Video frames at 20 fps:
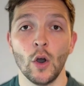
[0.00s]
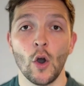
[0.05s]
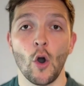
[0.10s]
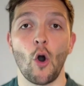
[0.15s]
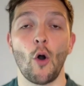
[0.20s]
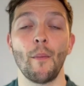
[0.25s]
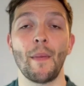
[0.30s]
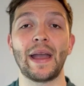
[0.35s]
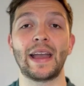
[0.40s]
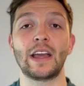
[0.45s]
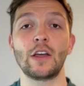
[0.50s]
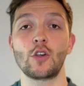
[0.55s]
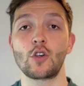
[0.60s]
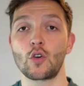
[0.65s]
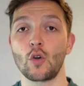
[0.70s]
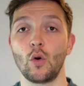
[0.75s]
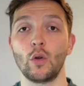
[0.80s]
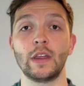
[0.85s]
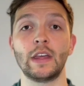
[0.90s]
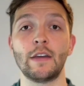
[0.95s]
or making
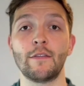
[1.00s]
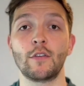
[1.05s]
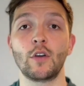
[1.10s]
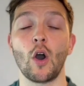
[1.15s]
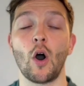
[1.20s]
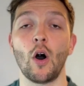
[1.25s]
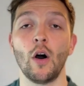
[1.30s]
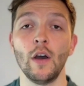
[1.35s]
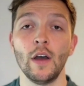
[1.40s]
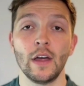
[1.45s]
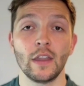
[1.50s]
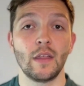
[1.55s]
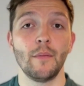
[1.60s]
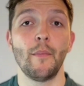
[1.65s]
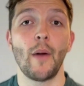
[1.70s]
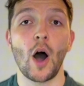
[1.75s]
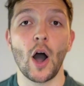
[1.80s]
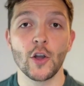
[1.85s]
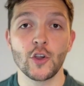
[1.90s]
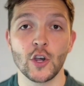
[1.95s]
sure that you've got the
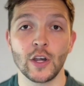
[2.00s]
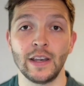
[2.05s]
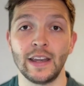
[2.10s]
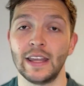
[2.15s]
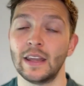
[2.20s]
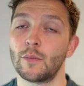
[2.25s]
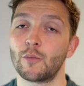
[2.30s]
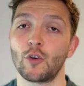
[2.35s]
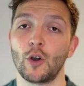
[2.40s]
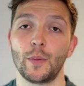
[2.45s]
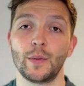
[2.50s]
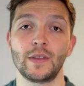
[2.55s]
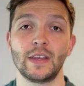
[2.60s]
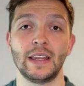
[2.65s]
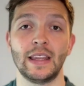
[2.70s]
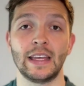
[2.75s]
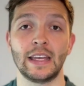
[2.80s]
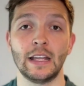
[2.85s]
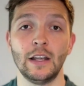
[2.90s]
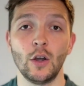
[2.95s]
margin in the property
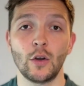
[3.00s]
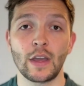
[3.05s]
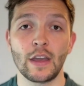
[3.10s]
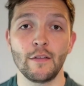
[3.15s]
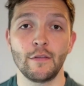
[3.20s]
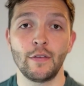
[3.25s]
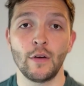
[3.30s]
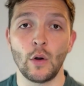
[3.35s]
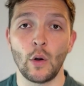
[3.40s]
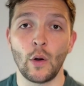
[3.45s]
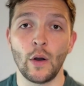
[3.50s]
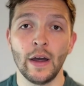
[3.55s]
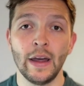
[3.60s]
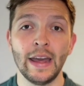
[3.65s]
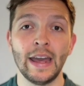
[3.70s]
that you're looking for